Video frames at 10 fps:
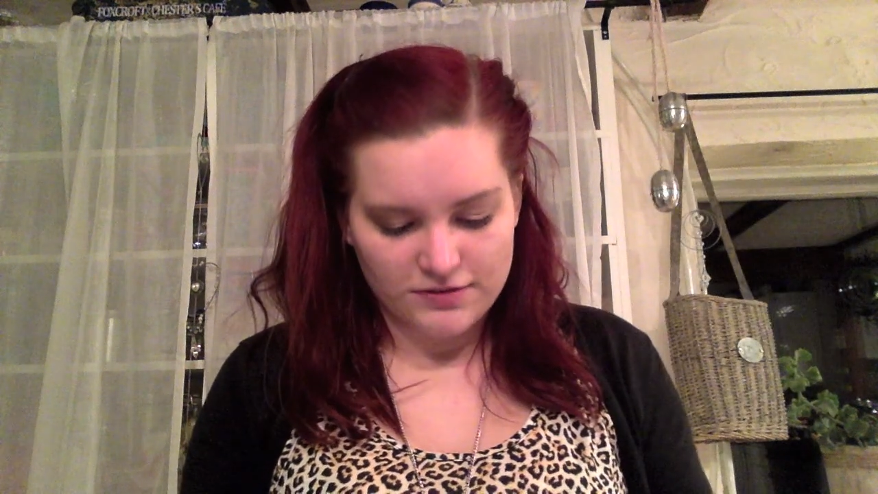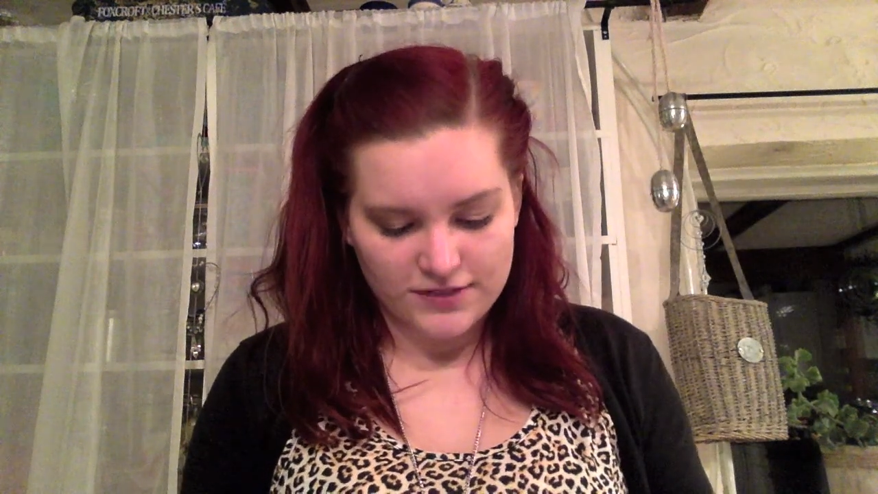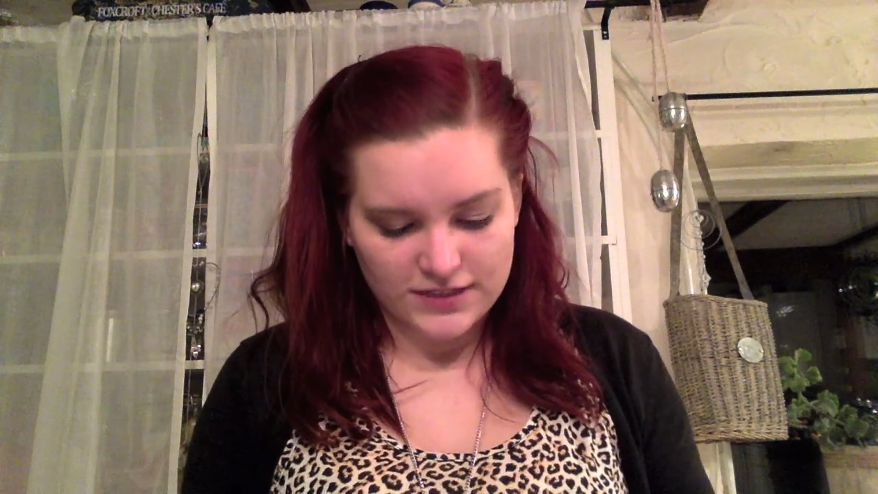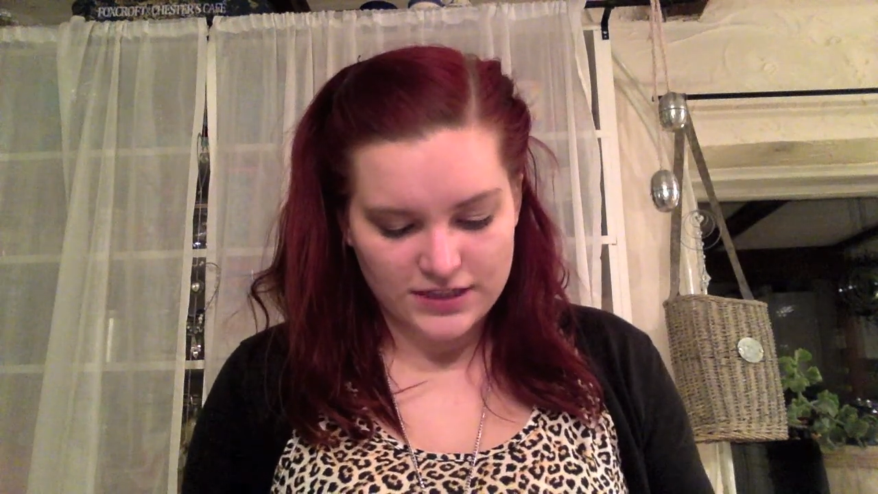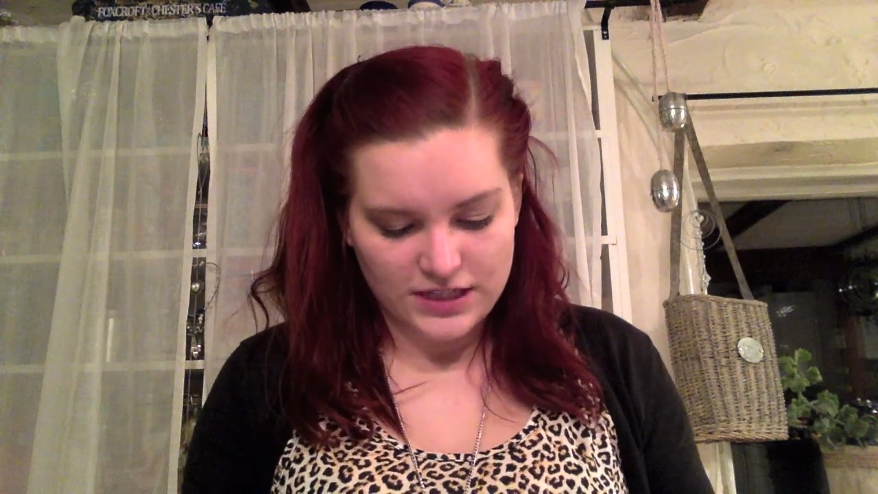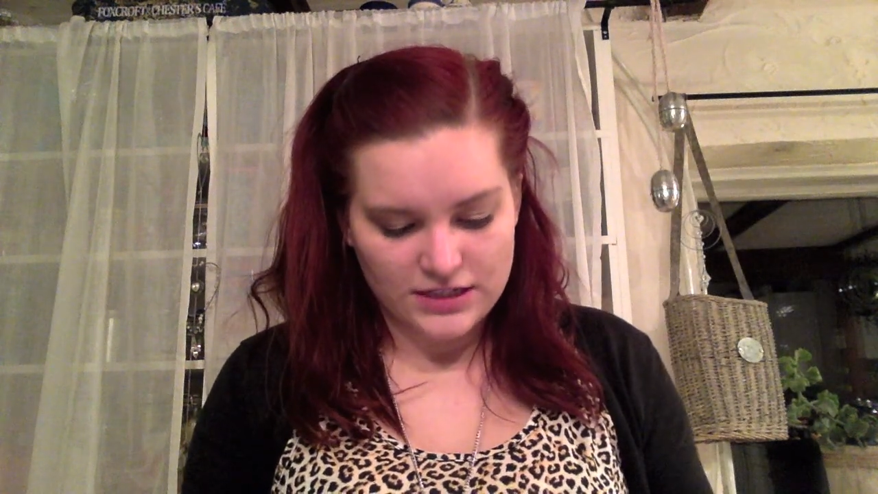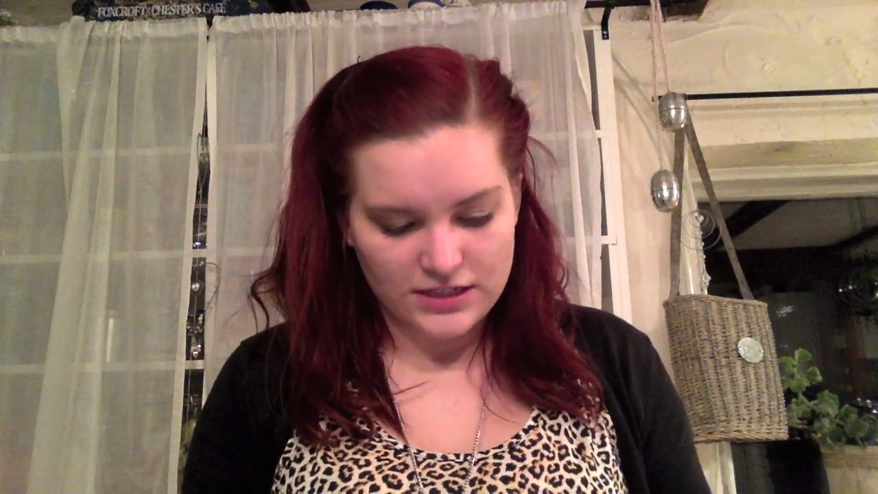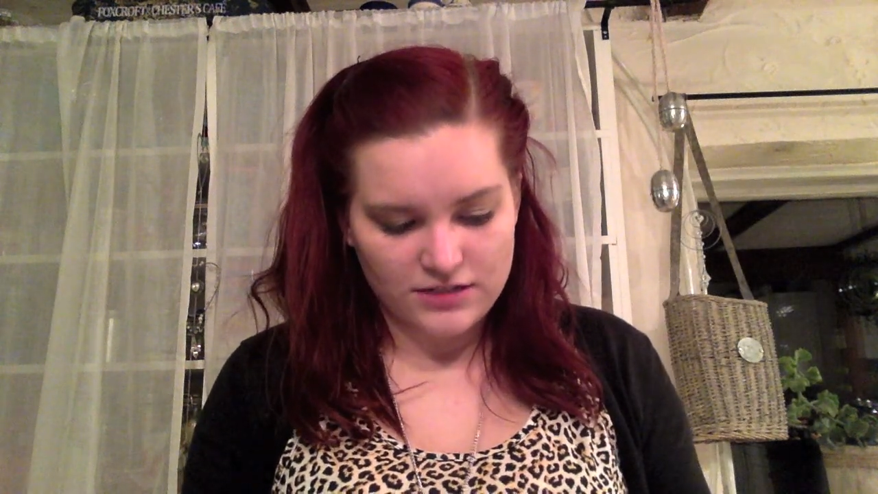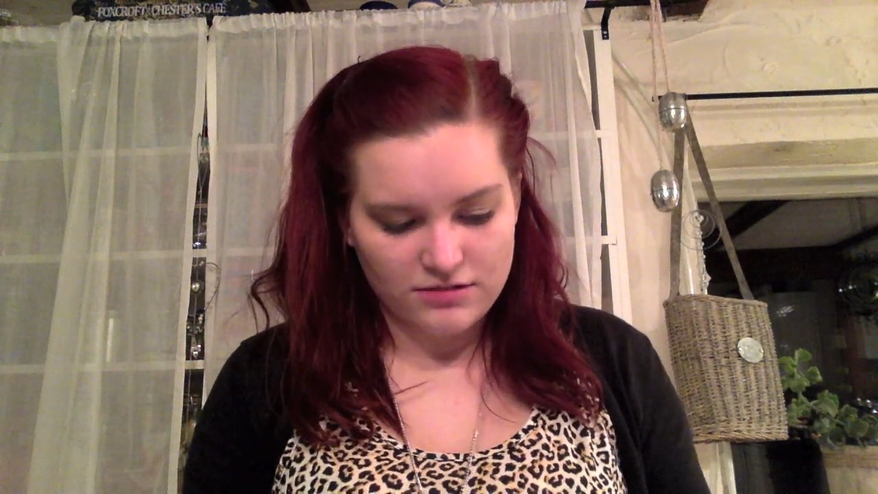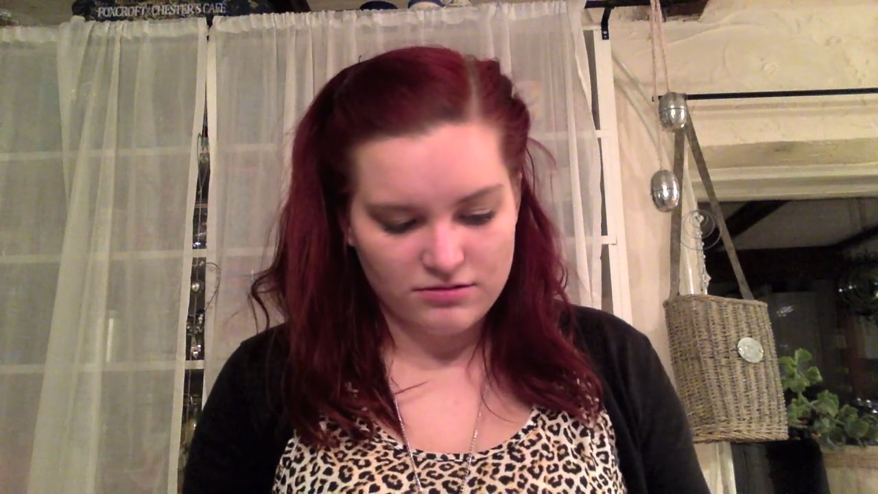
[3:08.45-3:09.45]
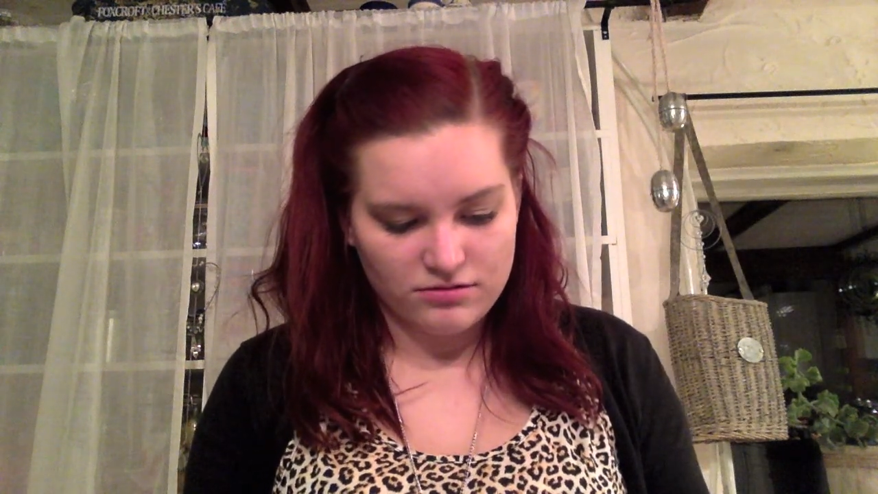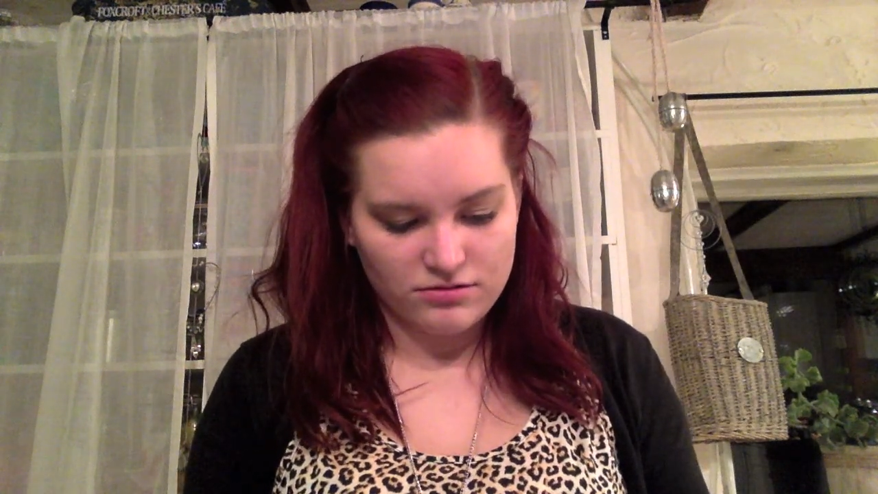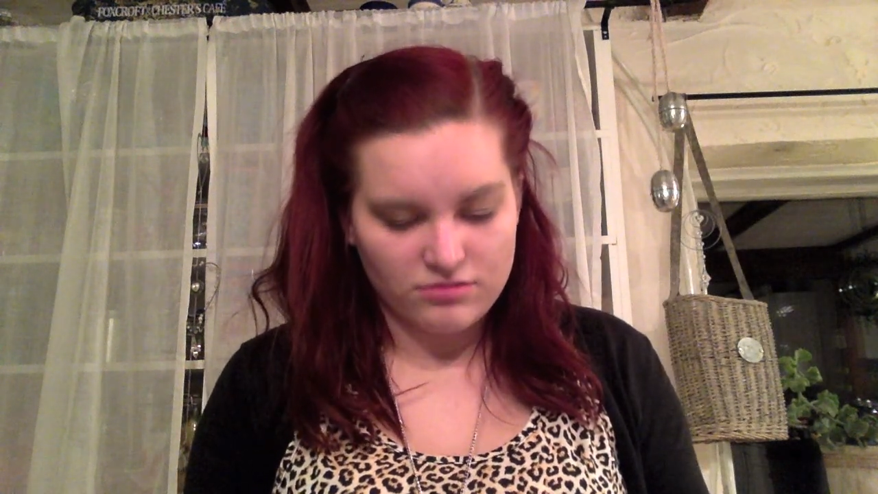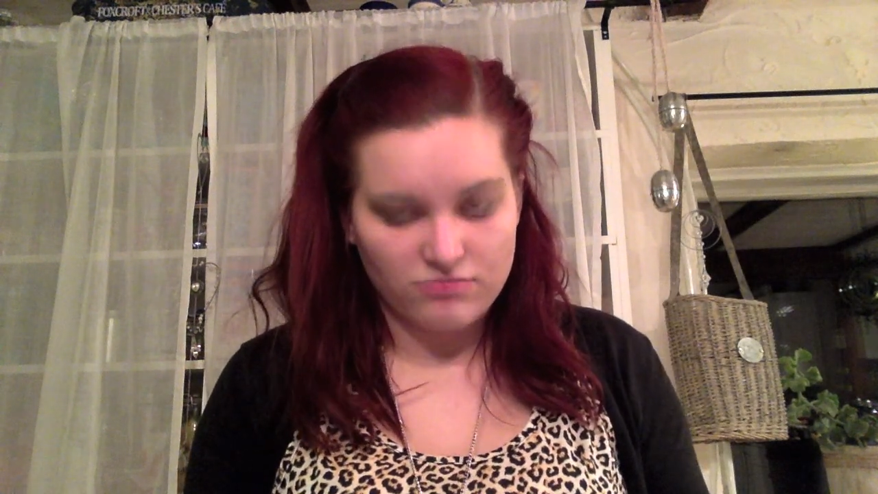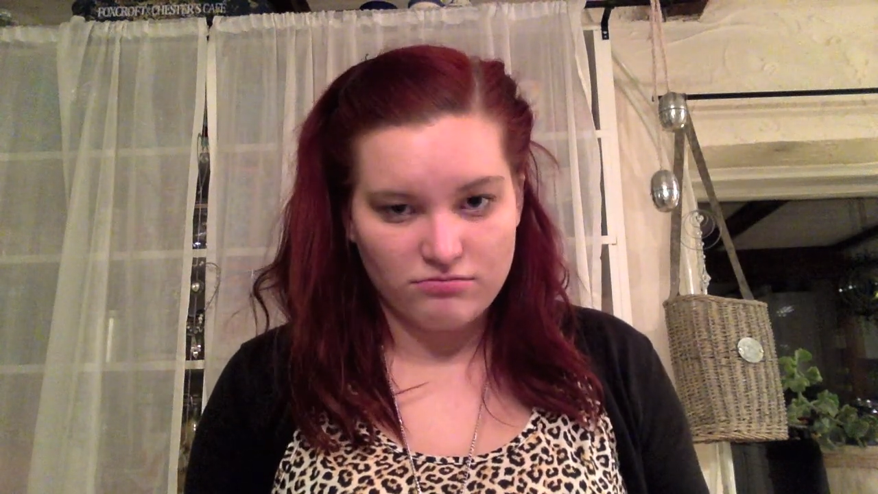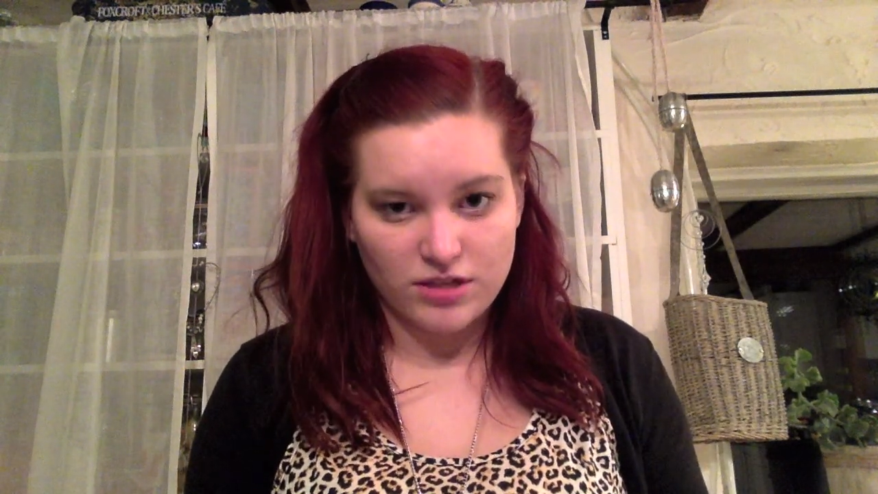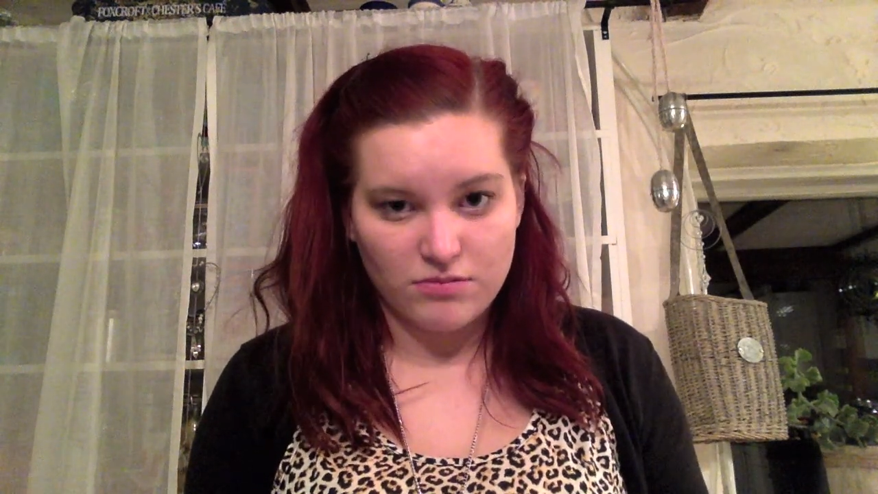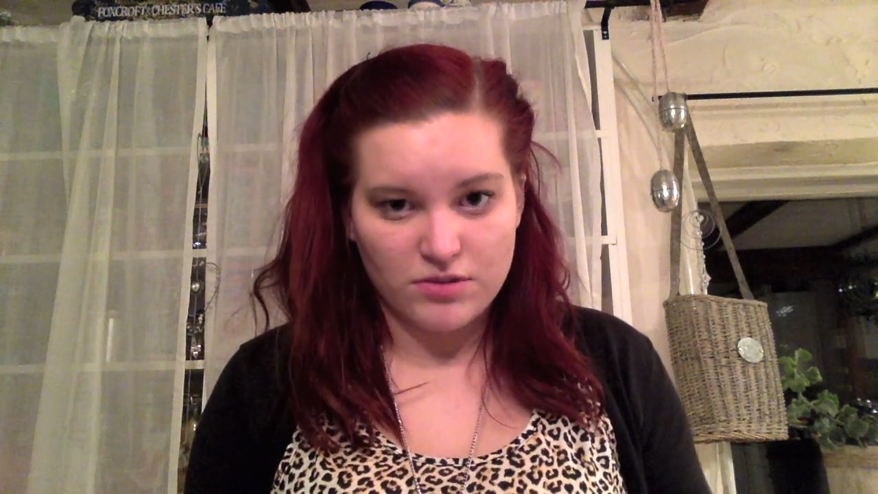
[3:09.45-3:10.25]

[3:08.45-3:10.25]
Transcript: investigating. Give